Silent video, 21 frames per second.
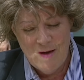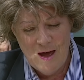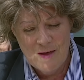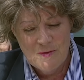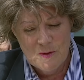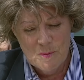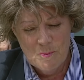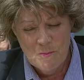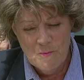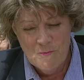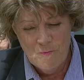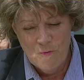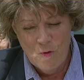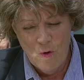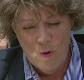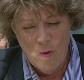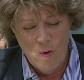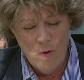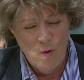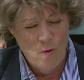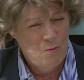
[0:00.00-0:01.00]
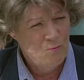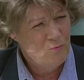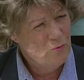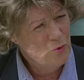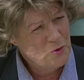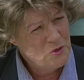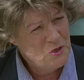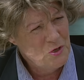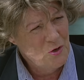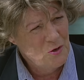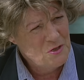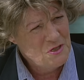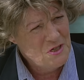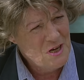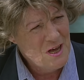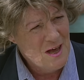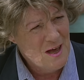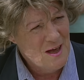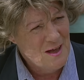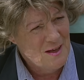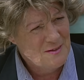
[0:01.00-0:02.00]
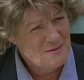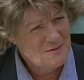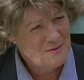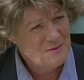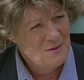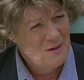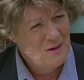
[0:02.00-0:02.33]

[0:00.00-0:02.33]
had them for 40 odd years.